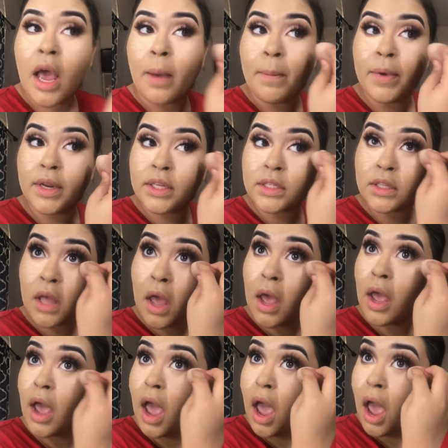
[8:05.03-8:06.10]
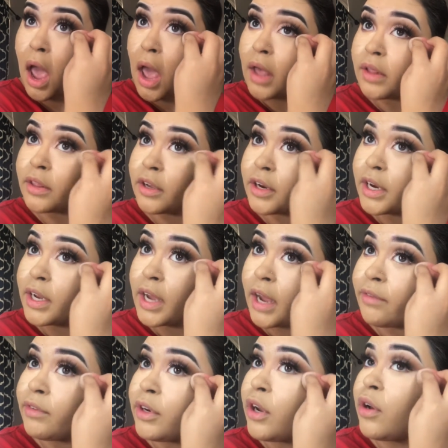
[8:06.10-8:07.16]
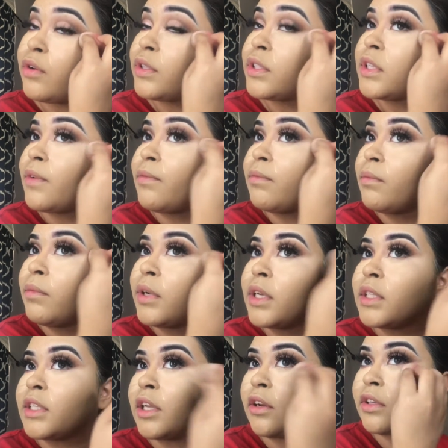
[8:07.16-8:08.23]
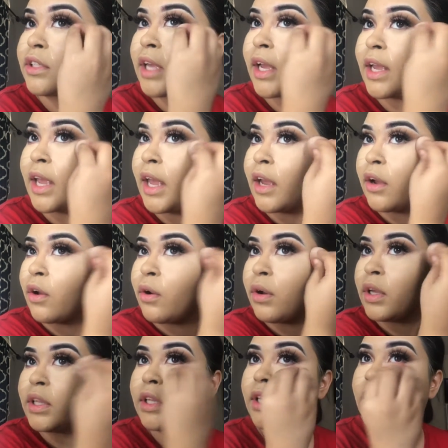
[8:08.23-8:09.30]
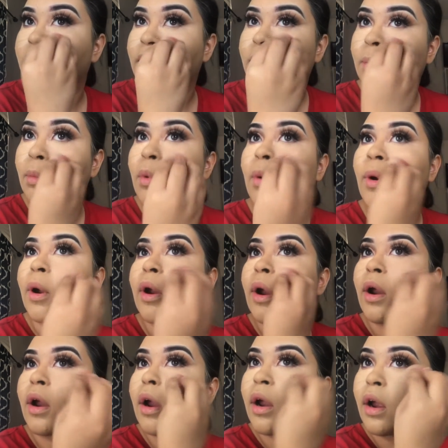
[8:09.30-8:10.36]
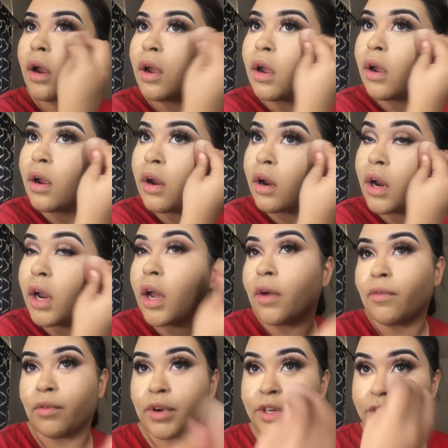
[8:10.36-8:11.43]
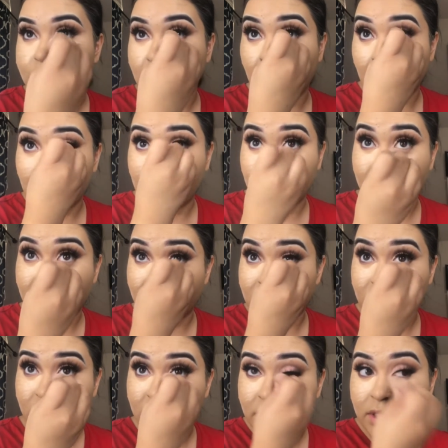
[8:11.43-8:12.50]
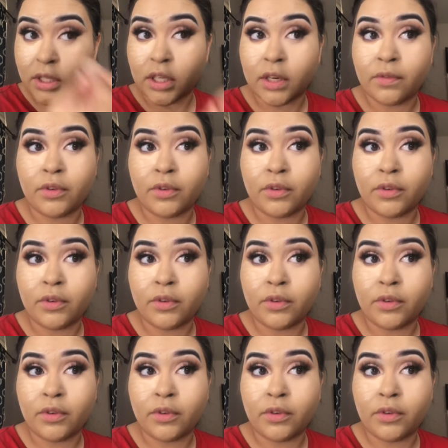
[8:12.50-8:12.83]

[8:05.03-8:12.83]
I mean, it's not there. I know some concealers that can go a little more coverage, but this one is good.